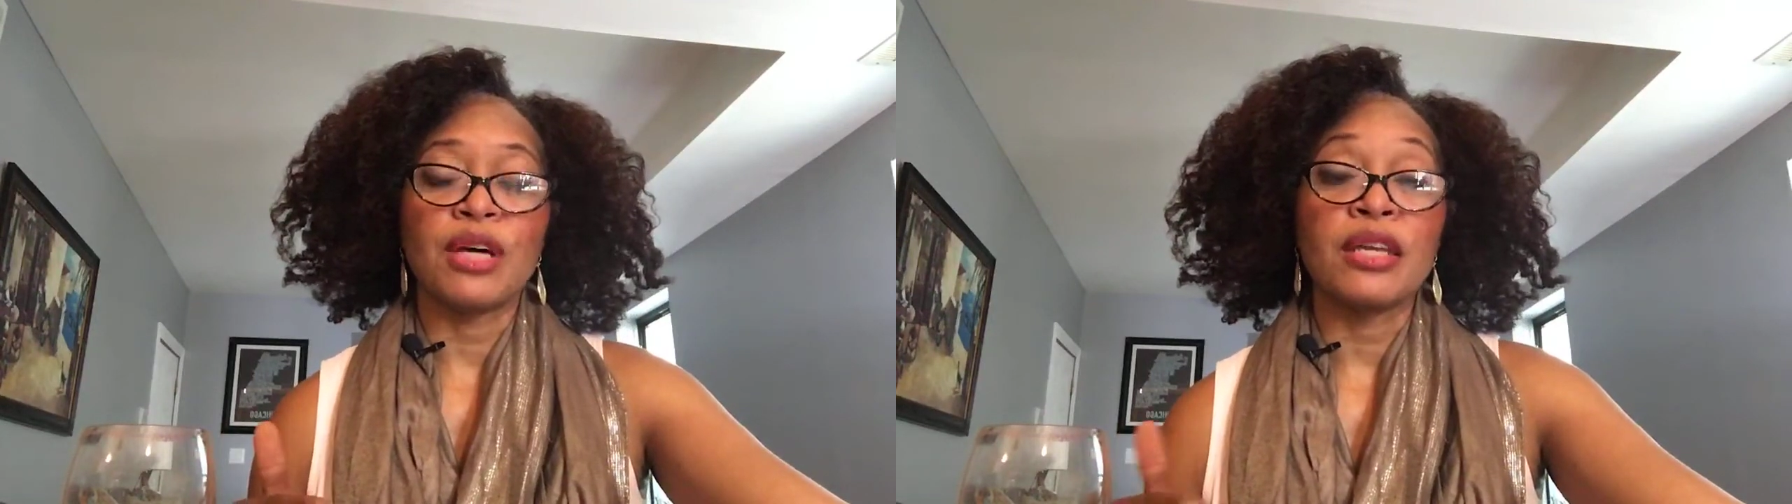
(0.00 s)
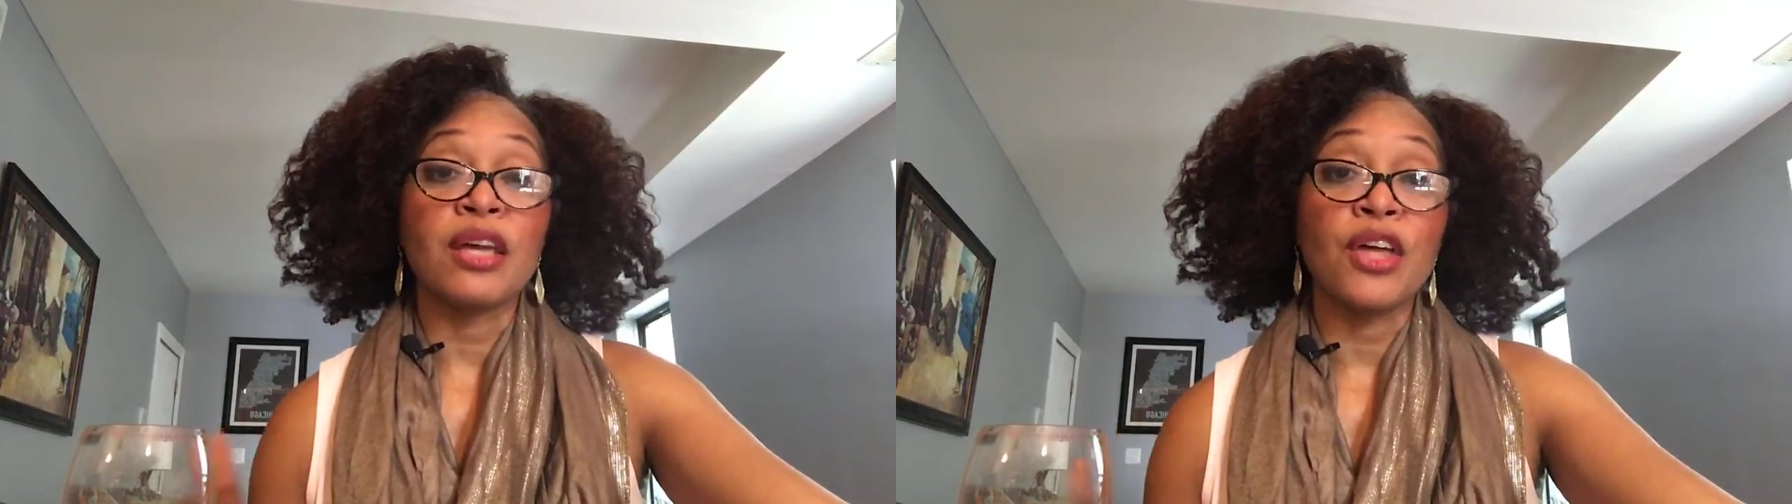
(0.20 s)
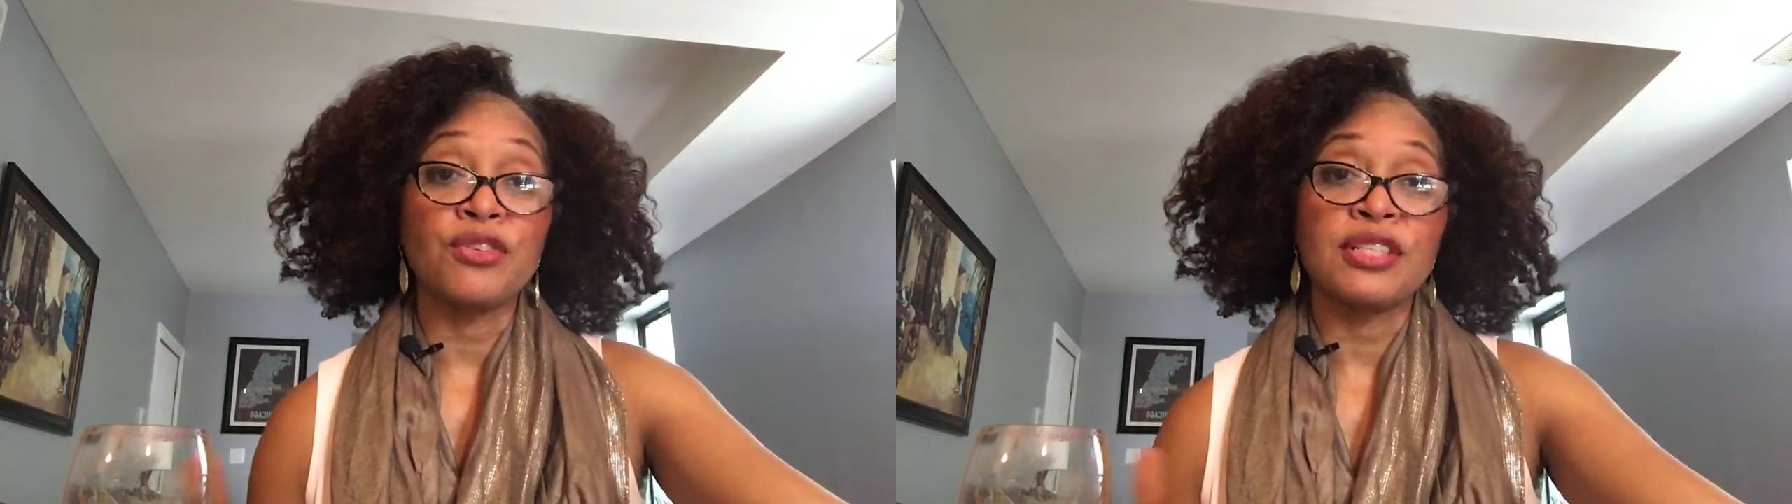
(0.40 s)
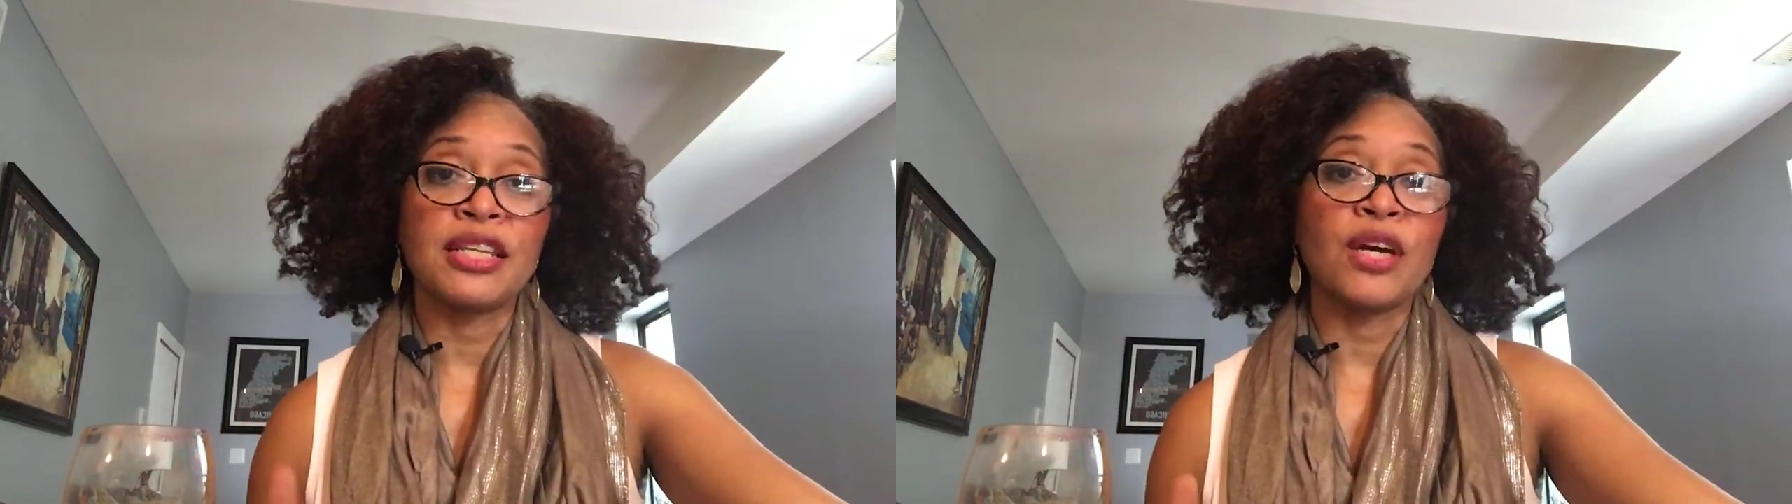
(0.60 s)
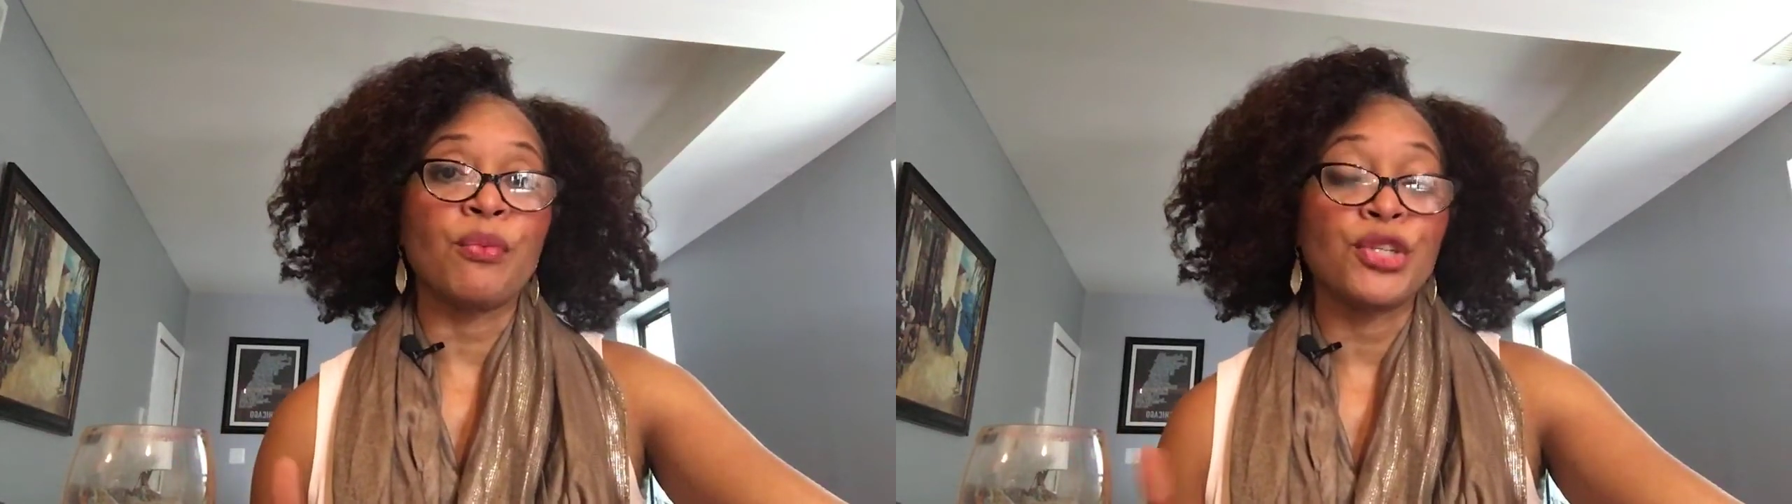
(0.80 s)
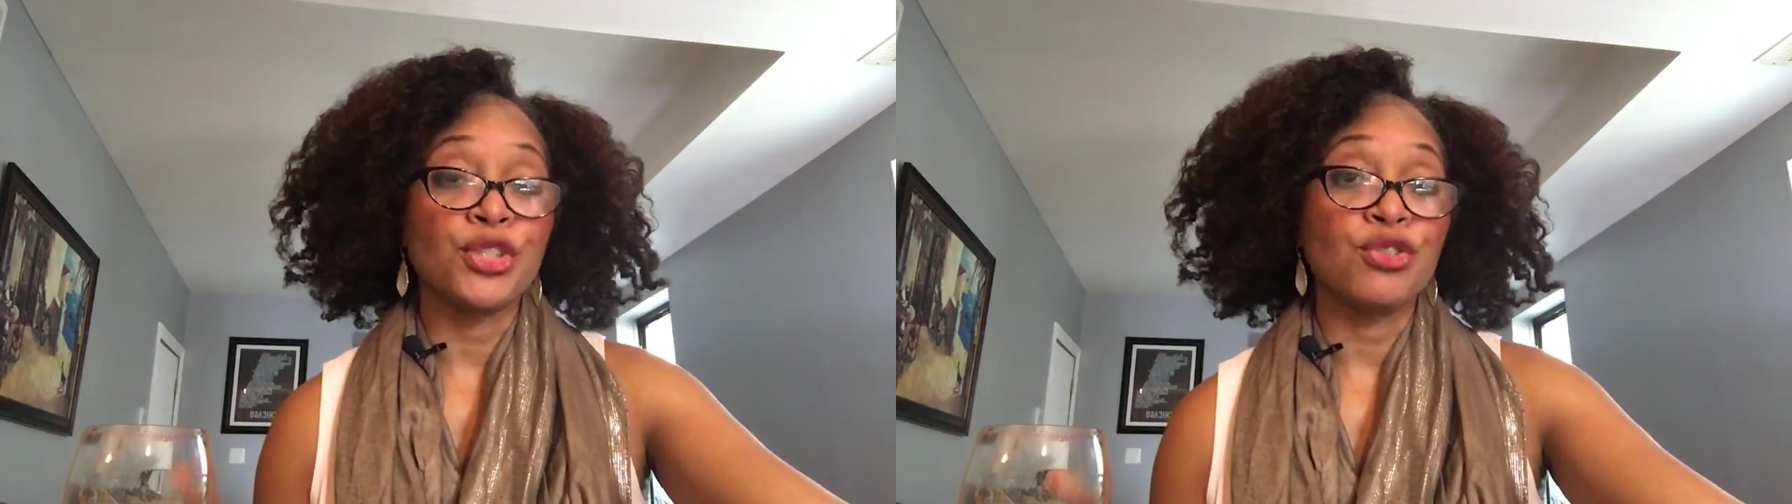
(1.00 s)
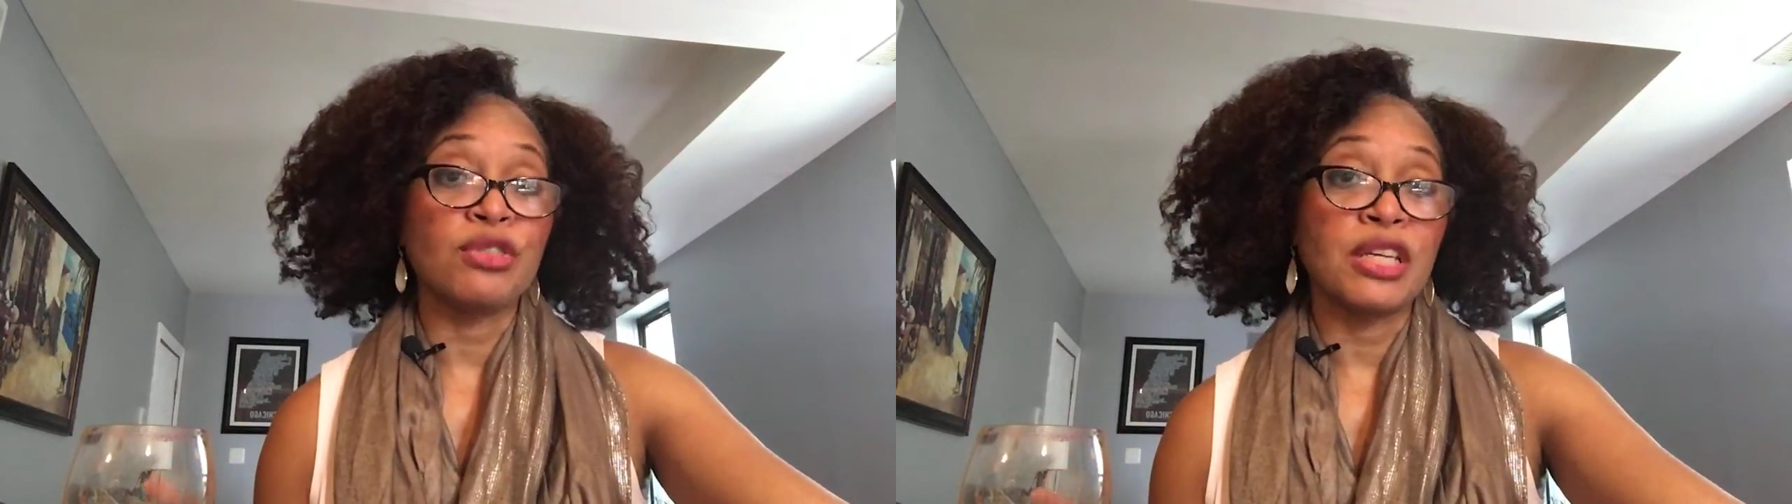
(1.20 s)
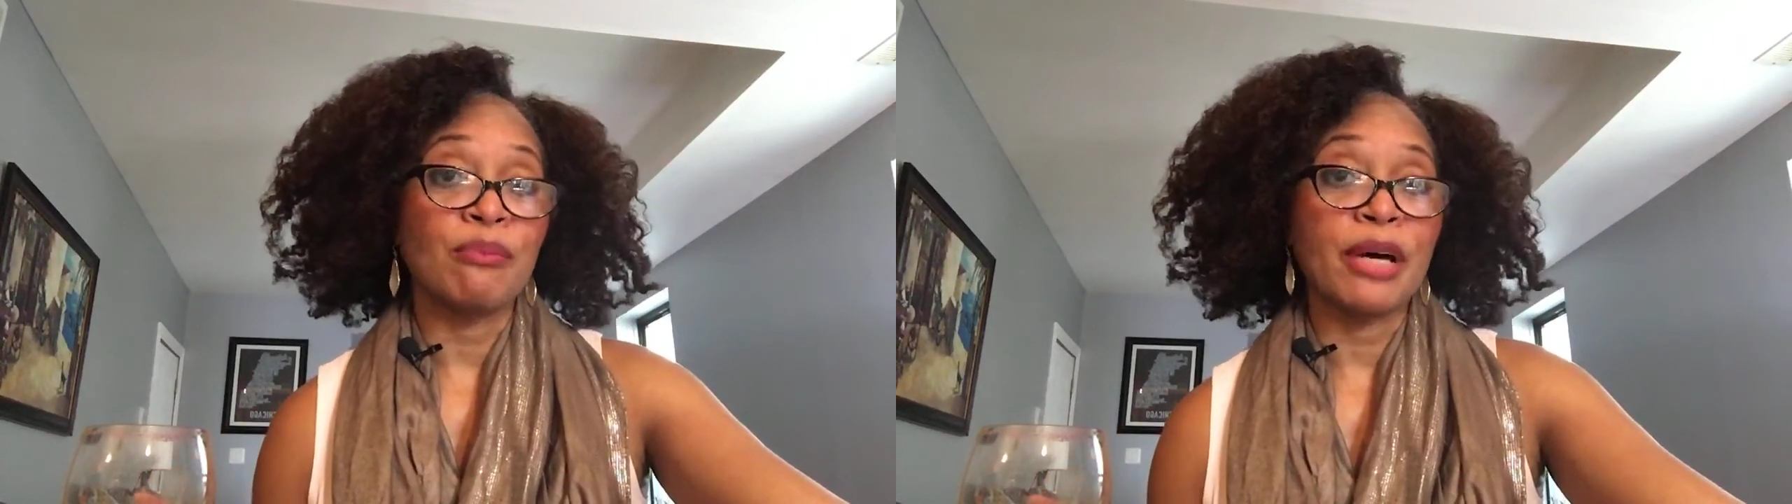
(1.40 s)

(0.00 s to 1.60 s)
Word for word: and understand what your unique